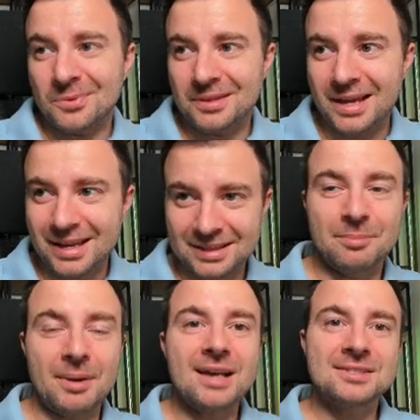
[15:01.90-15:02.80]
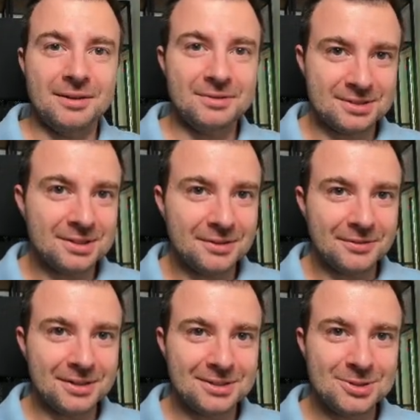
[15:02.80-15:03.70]
and the capacity of a
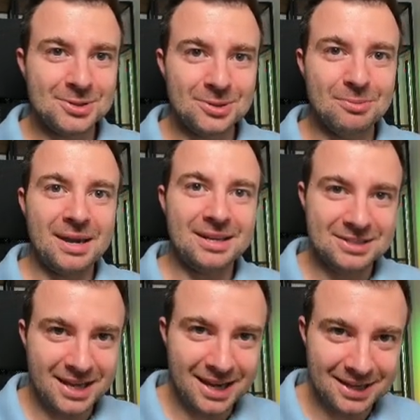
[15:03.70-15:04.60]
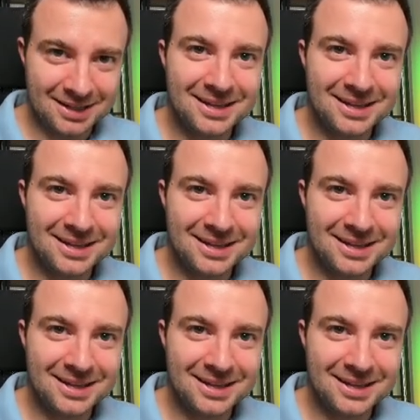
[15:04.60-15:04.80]
server to maintain